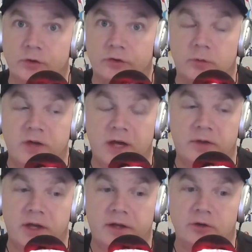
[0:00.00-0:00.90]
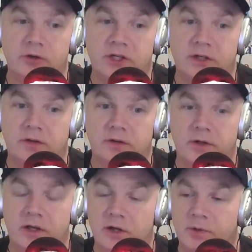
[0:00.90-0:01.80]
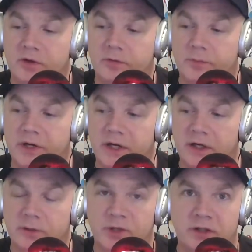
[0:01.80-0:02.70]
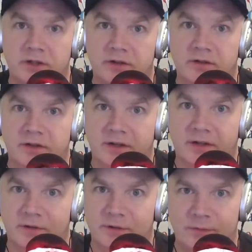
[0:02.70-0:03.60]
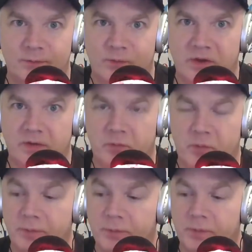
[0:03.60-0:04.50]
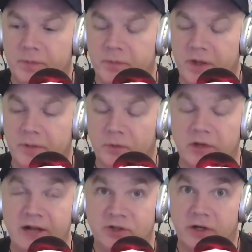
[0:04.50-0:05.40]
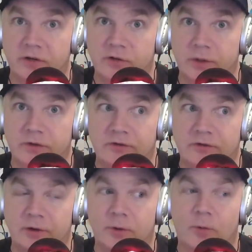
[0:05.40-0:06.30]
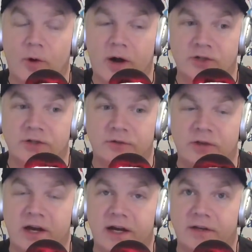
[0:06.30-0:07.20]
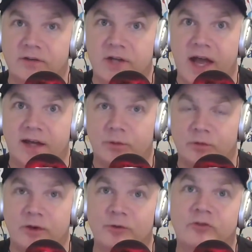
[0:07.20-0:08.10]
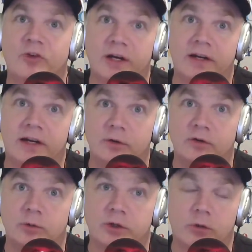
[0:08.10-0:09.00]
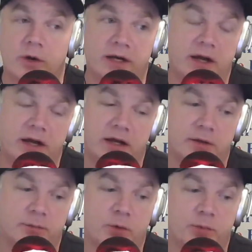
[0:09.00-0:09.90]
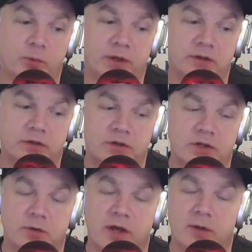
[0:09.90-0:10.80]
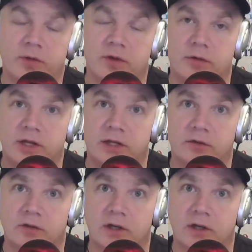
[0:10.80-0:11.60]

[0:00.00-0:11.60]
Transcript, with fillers: You take the energy, you know, the enemy of my enemy, and people latched onto it. So watching those guys attack, it was fun. It was really great, and I'm hoping we can continue that with other things.